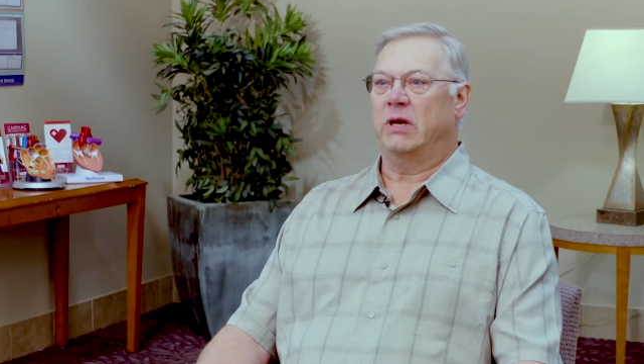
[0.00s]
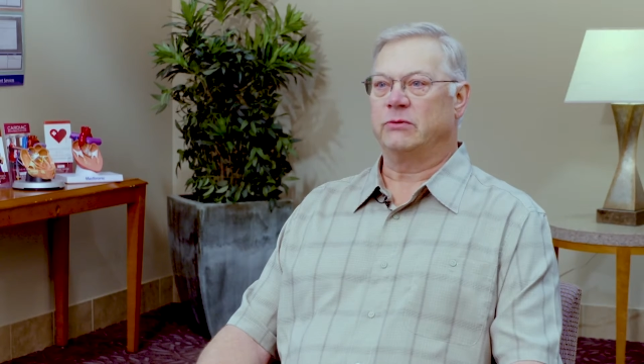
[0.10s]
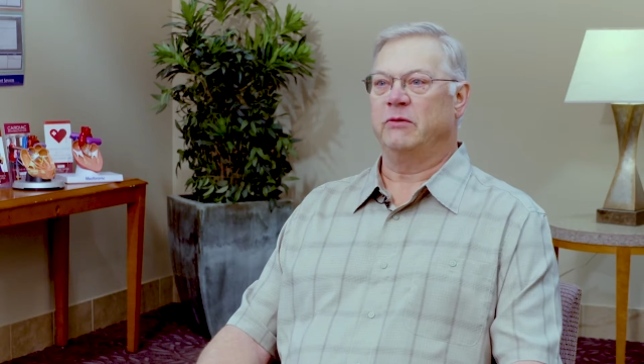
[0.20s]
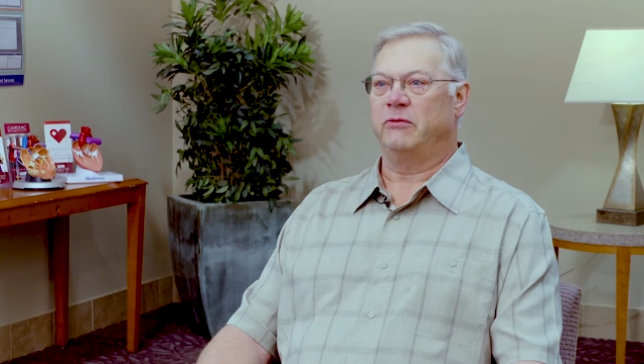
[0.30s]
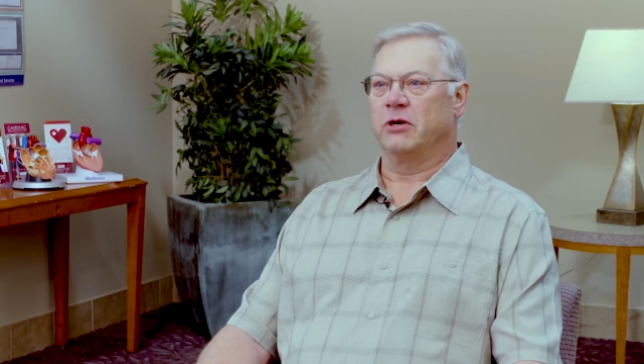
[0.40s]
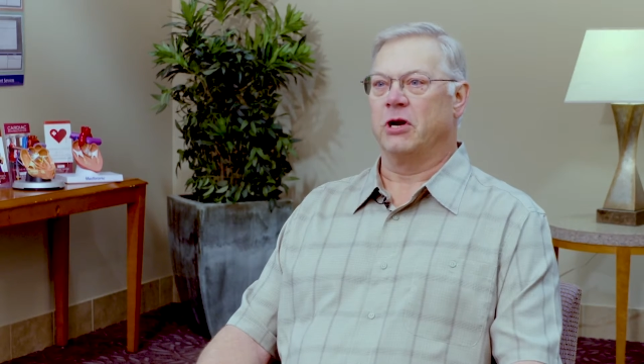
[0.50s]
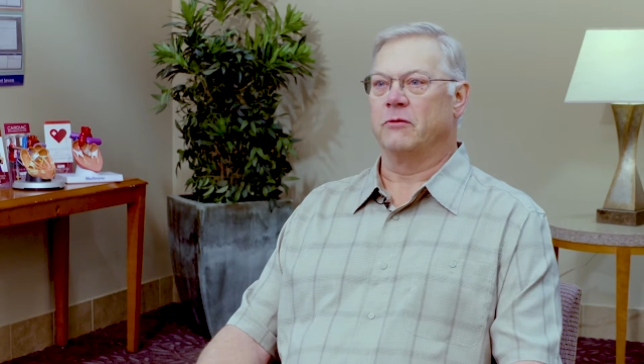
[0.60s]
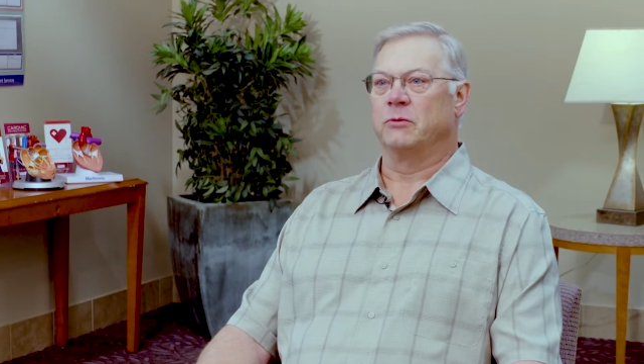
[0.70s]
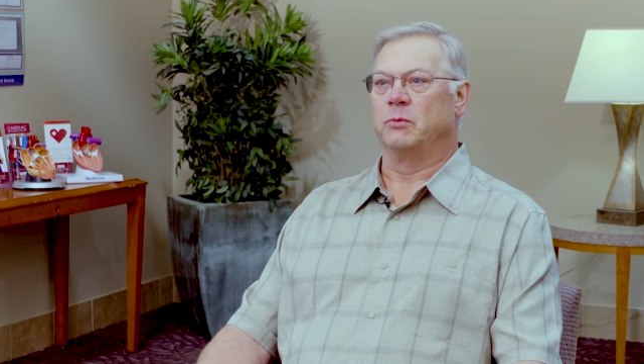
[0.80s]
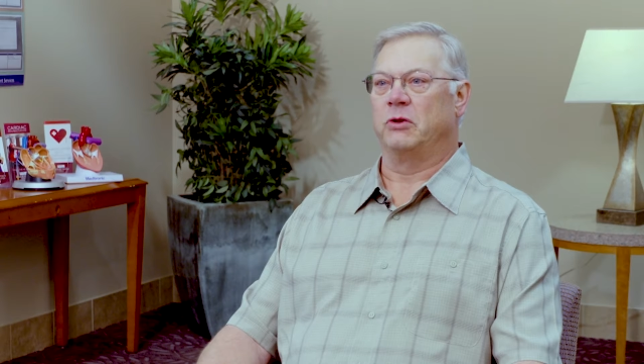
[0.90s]
makes me feel
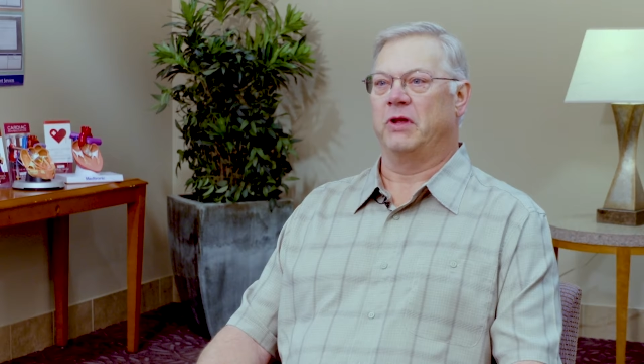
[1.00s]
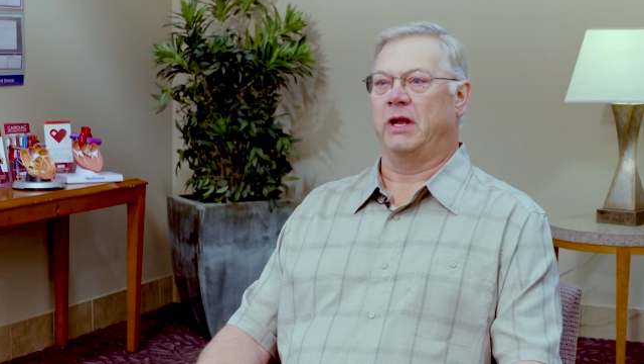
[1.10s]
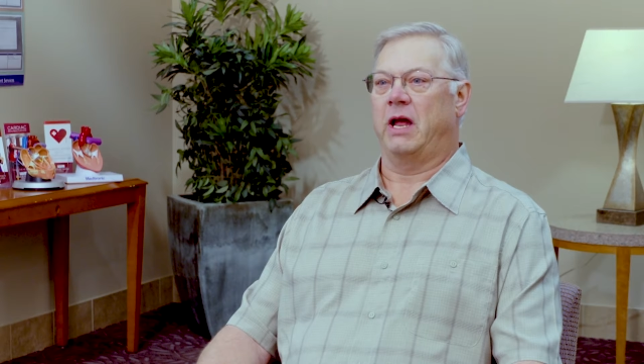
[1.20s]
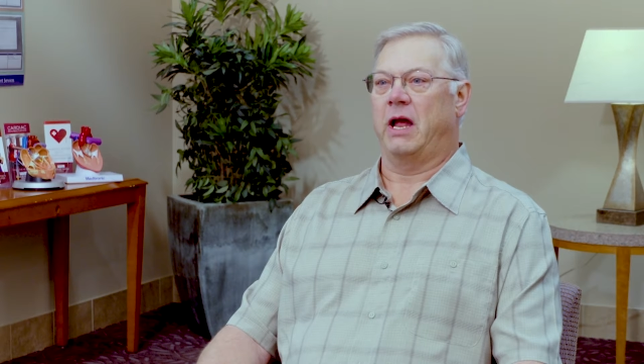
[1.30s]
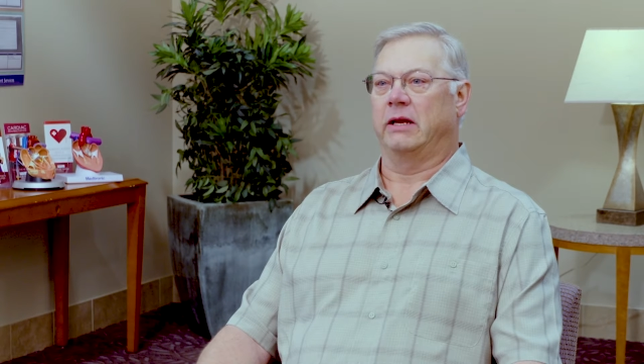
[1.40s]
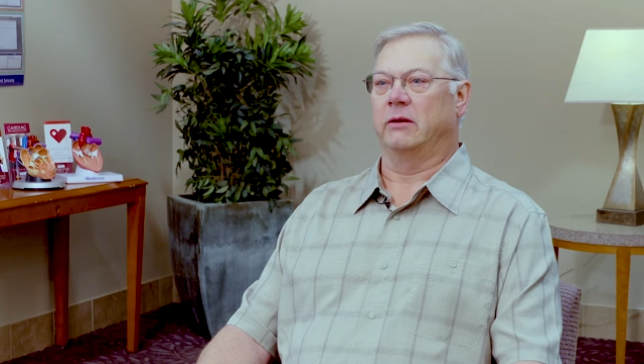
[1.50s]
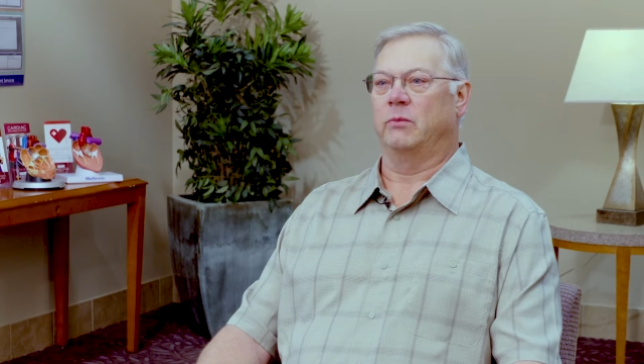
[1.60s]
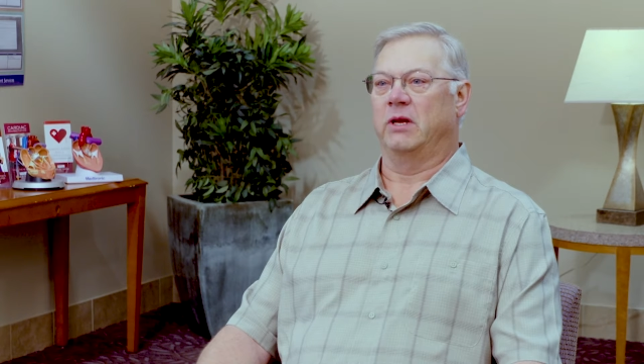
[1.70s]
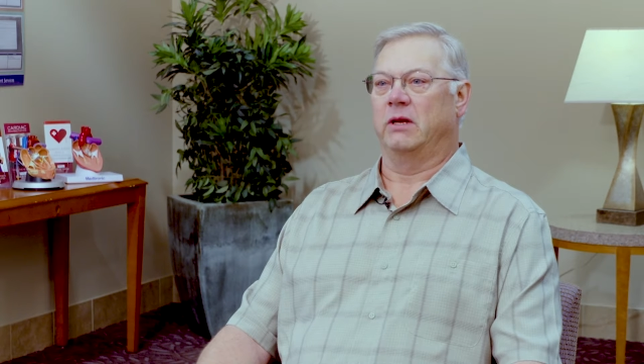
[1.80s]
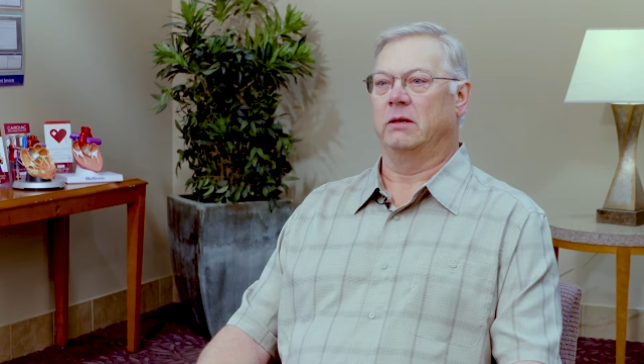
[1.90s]
comfortable that I can
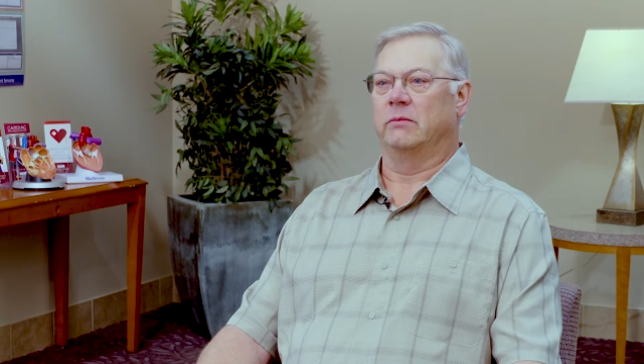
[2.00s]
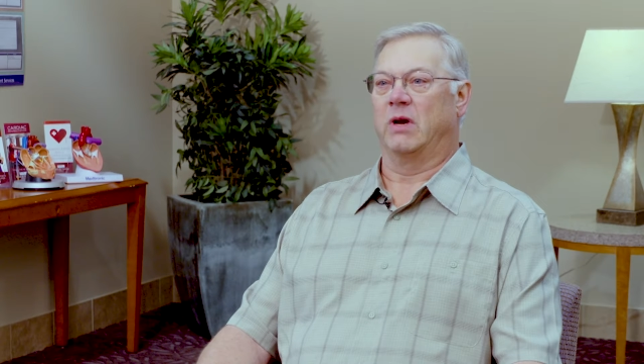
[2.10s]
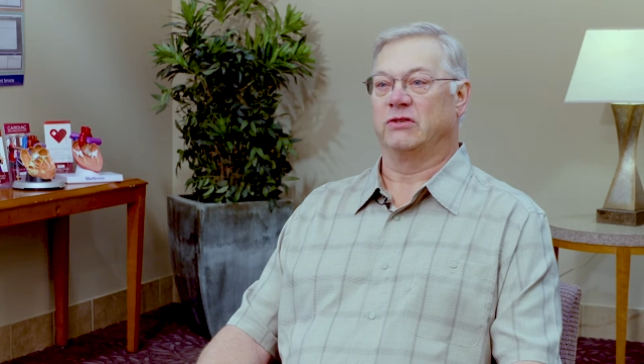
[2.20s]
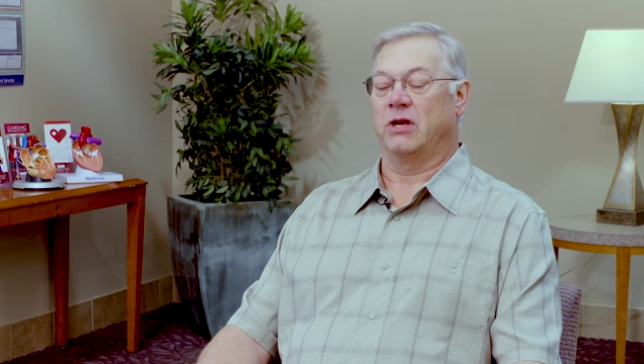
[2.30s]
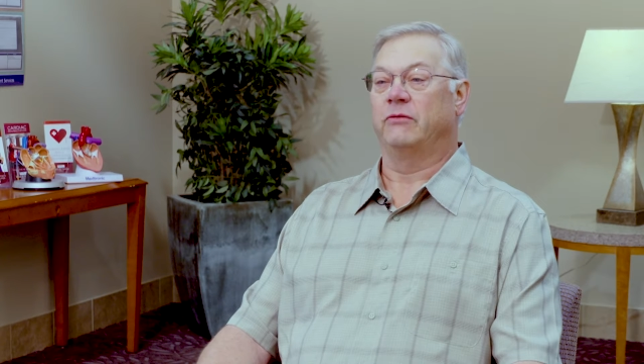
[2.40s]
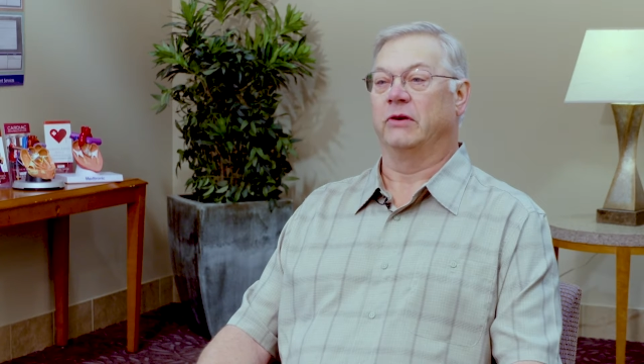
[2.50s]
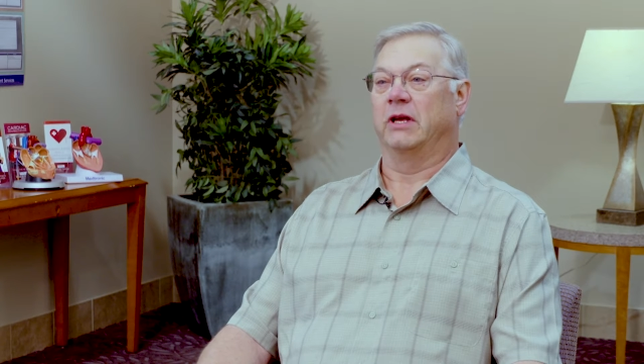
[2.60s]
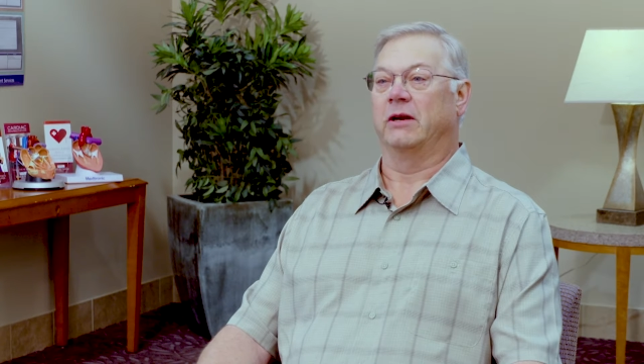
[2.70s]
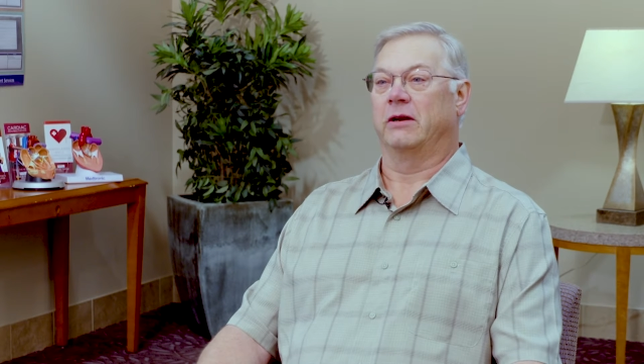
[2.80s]
be myself again,